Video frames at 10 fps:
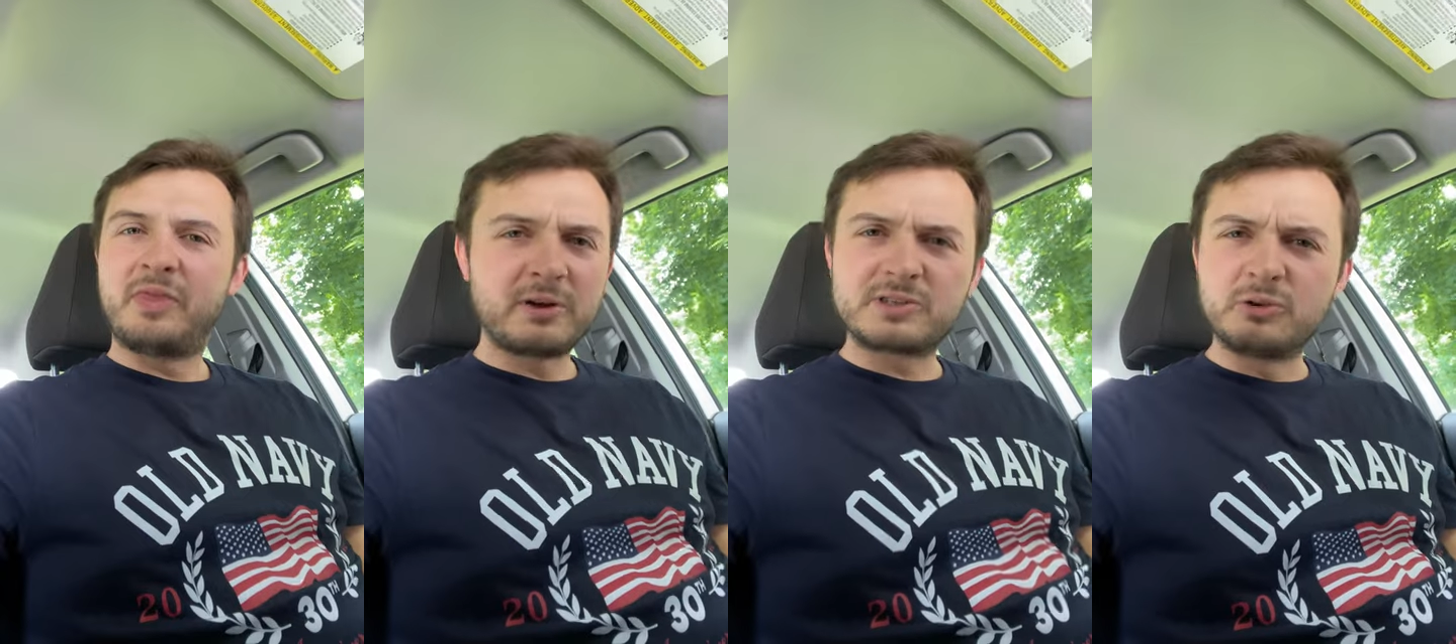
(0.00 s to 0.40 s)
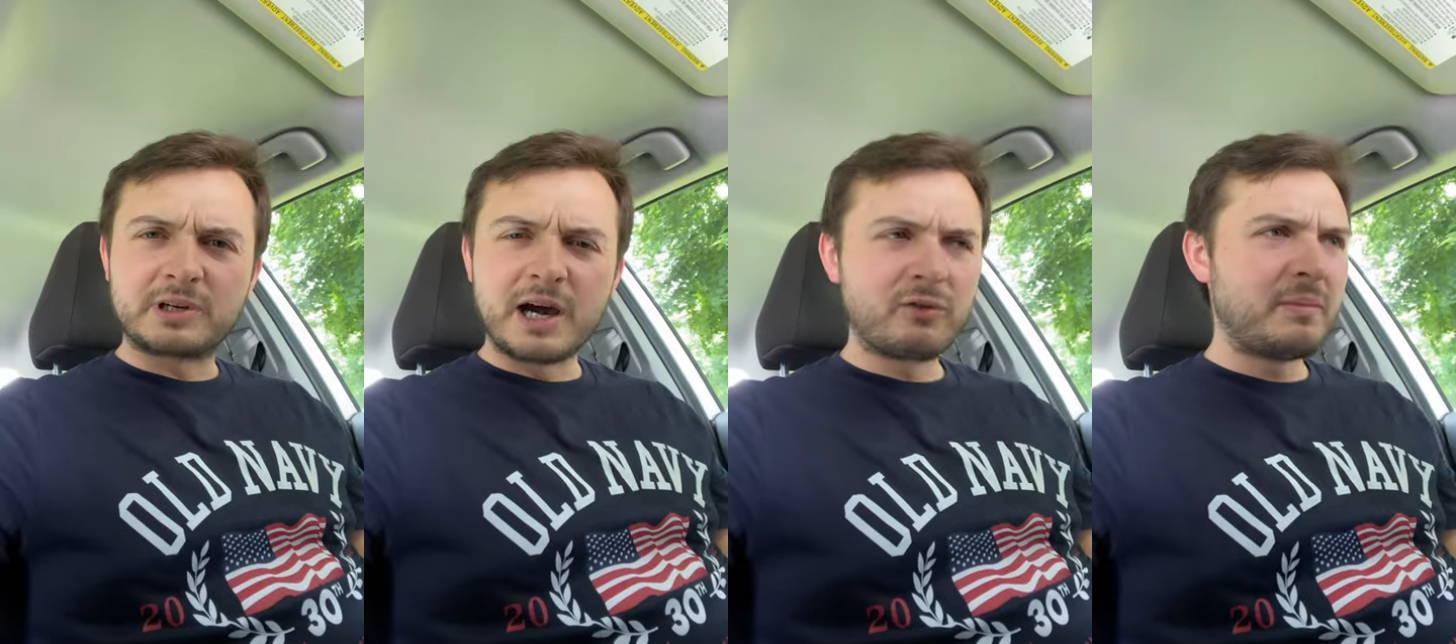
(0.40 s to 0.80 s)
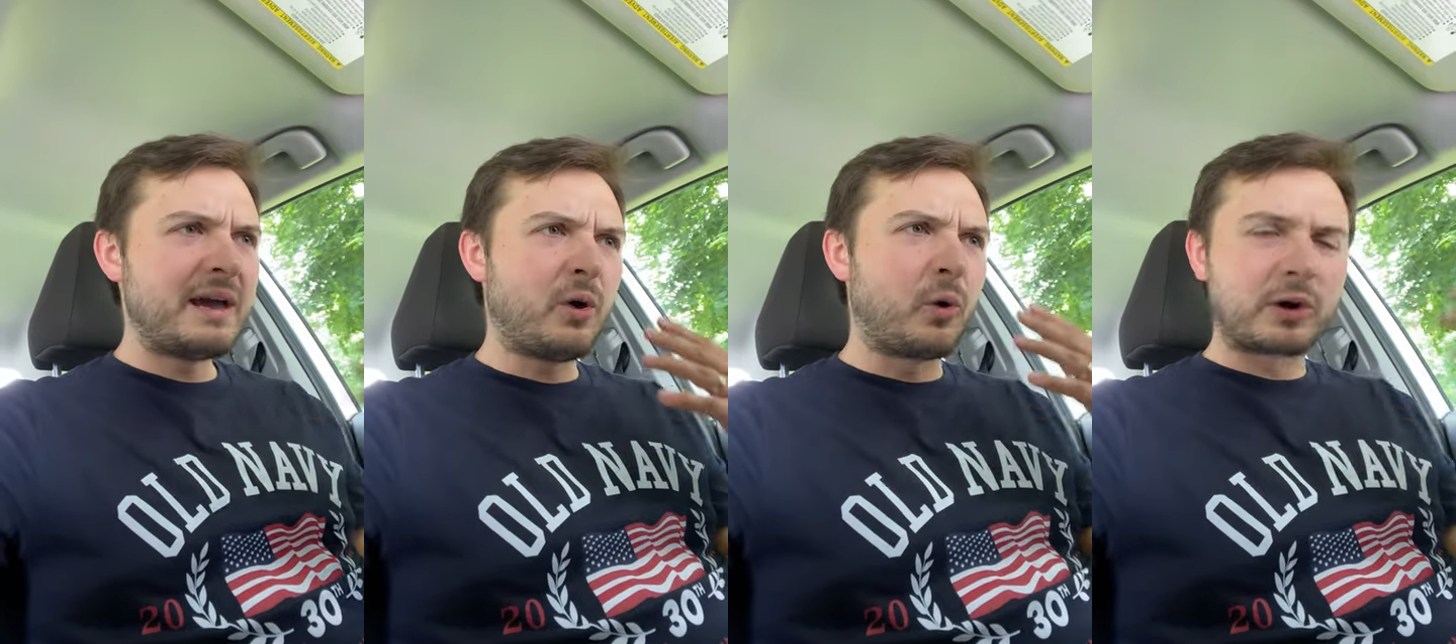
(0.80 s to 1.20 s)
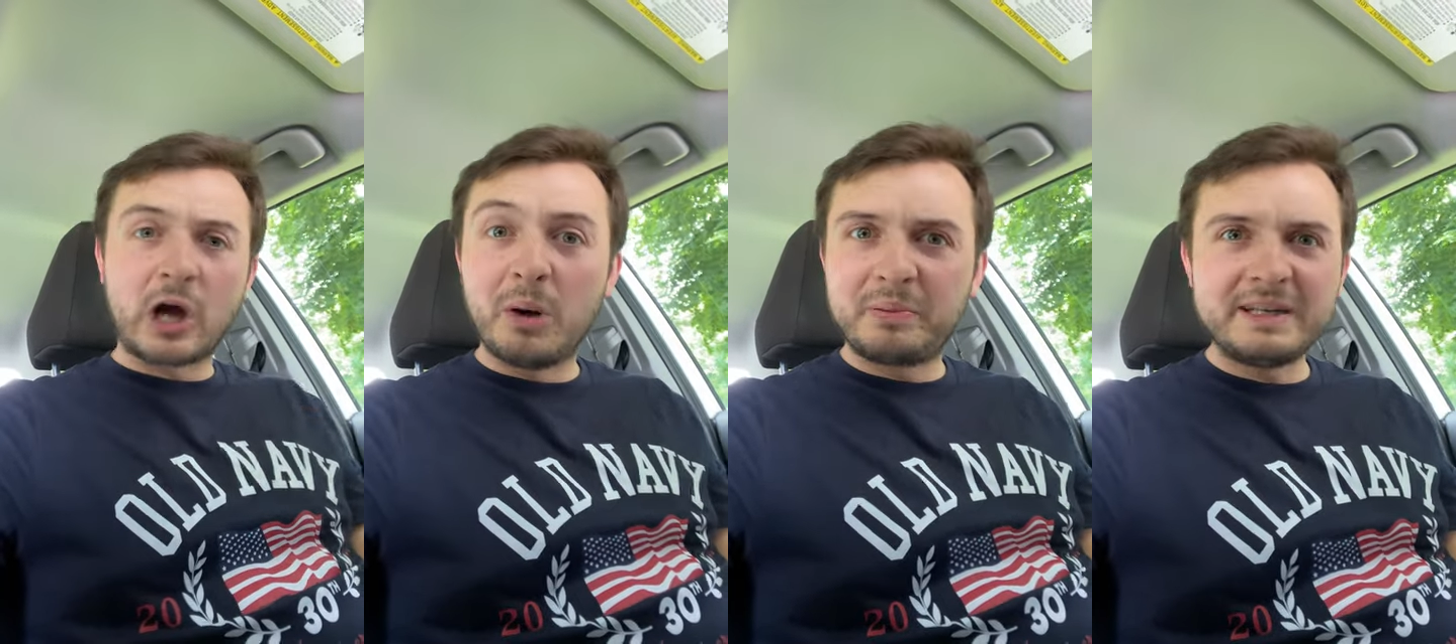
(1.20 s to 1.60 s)
There's no government or
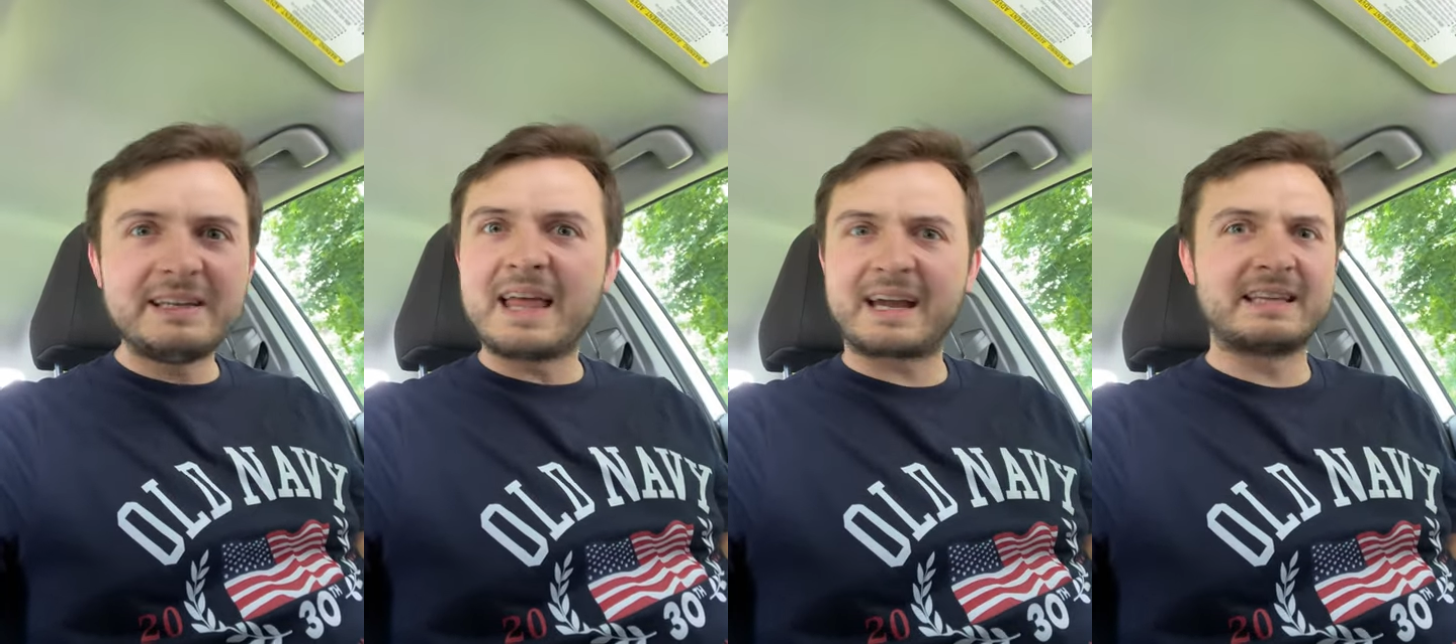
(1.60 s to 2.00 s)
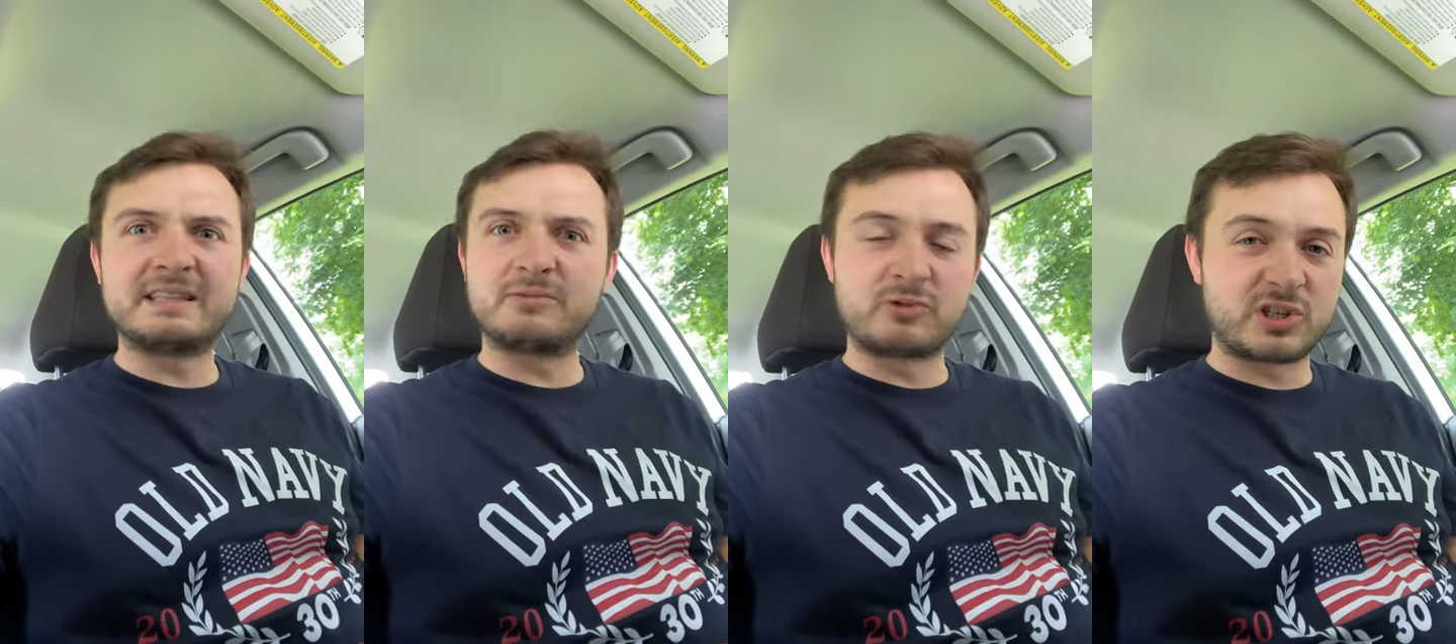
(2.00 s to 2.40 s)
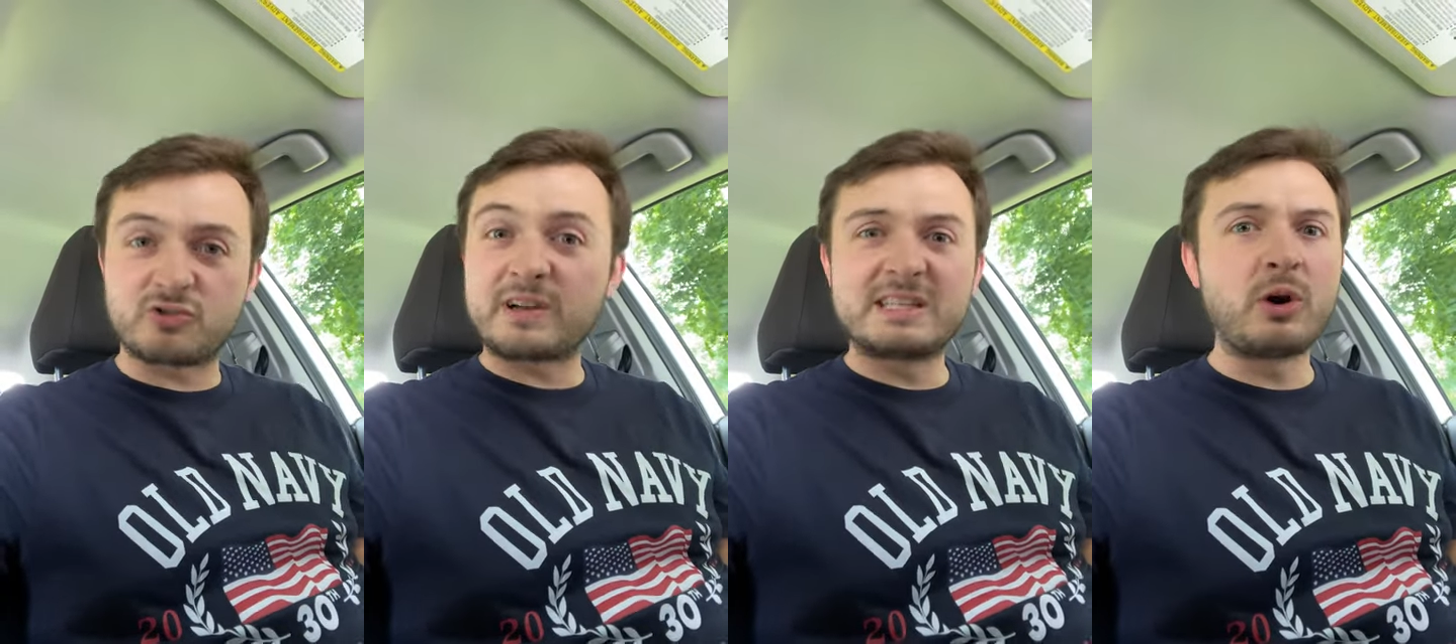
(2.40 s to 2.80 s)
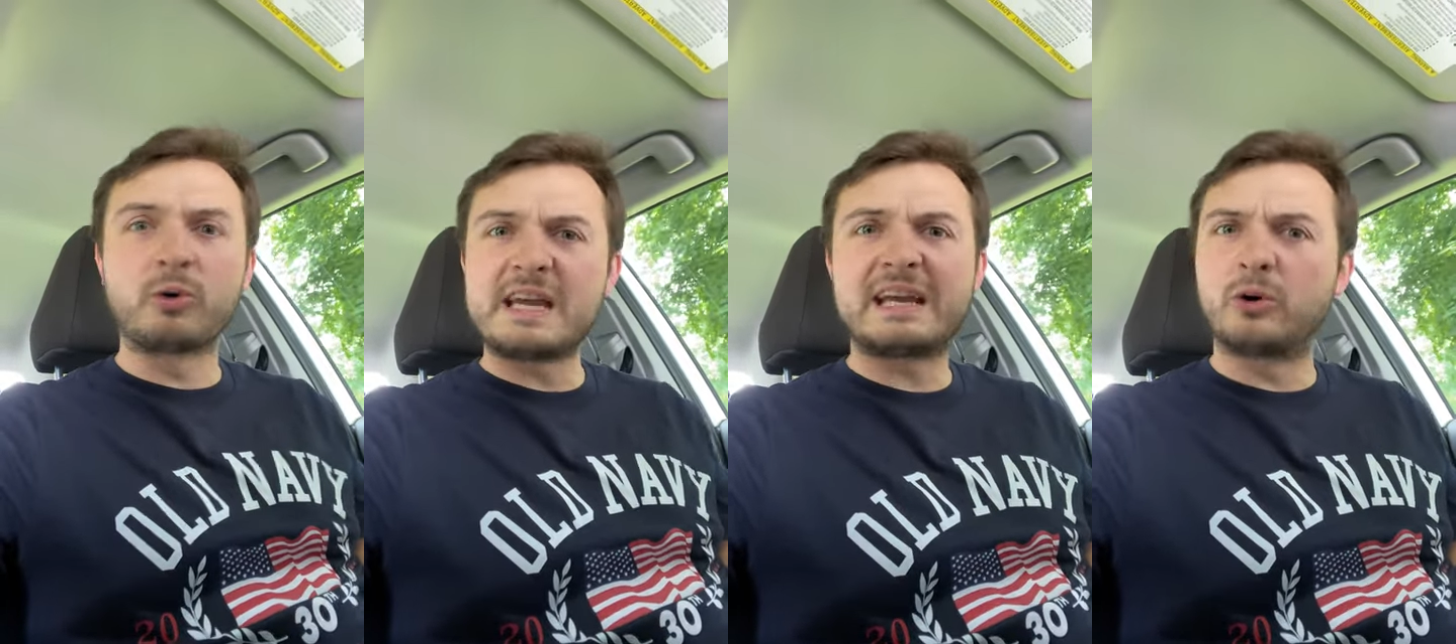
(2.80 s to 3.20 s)
company that can restrict it or
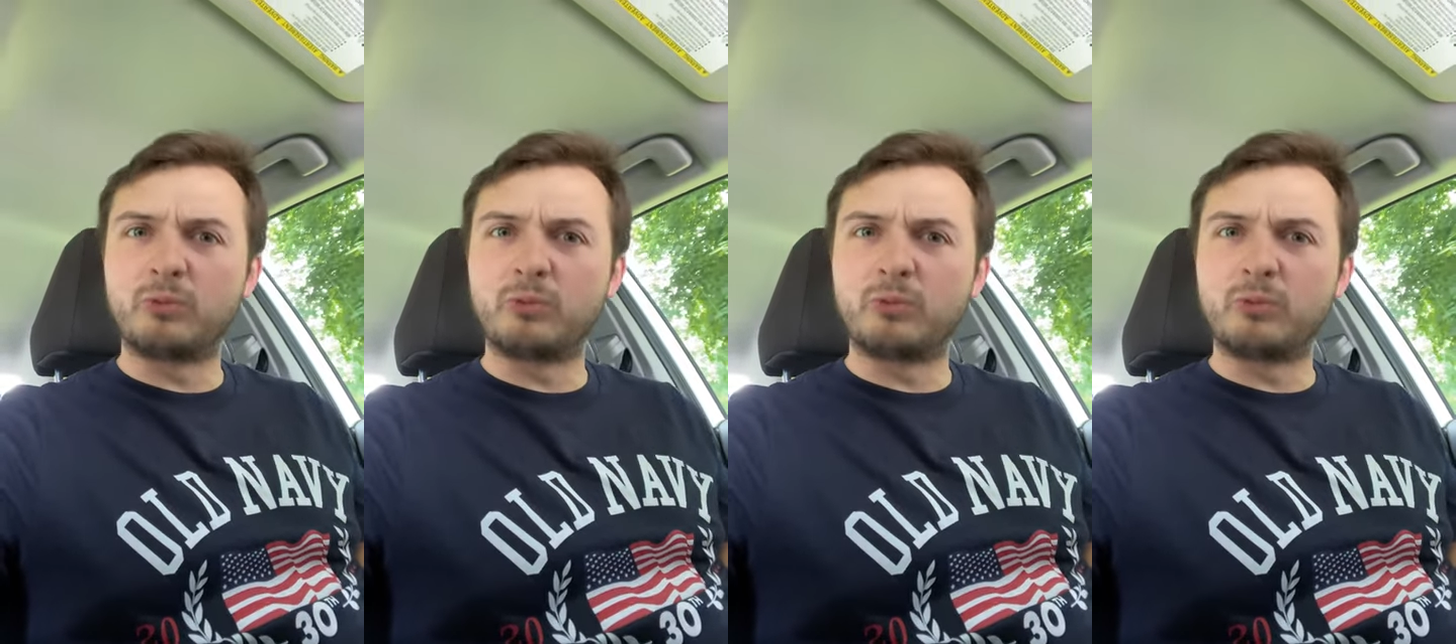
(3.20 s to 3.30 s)
take it